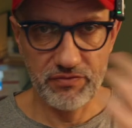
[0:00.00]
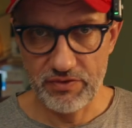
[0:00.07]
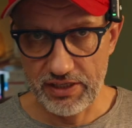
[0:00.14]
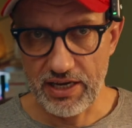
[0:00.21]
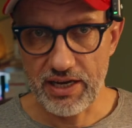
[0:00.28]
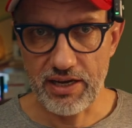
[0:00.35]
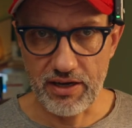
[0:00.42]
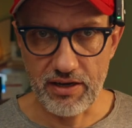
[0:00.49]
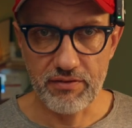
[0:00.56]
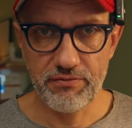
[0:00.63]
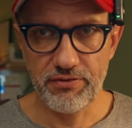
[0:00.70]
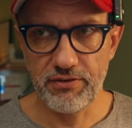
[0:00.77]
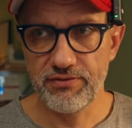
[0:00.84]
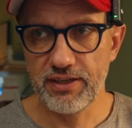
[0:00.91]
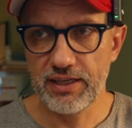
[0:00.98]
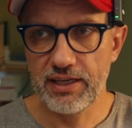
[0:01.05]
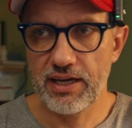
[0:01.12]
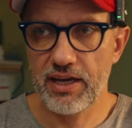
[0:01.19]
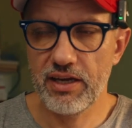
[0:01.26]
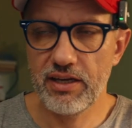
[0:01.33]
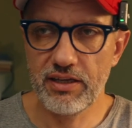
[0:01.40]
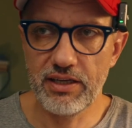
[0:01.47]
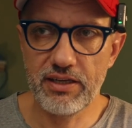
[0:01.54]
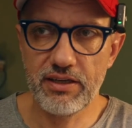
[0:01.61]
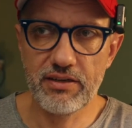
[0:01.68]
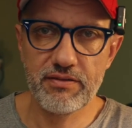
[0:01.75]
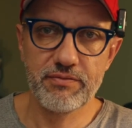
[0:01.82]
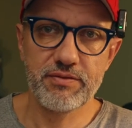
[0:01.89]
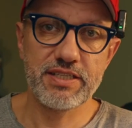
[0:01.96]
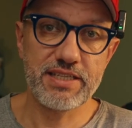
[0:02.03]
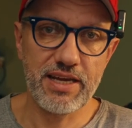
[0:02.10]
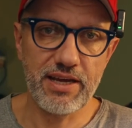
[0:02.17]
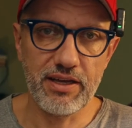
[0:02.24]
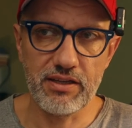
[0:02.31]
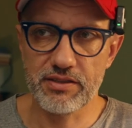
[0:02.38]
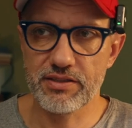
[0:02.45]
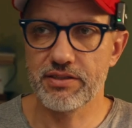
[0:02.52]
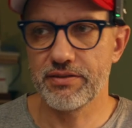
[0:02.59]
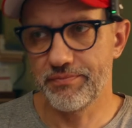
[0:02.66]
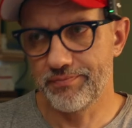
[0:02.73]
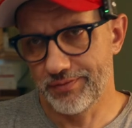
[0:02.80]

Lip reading: yeah, 50K in sales.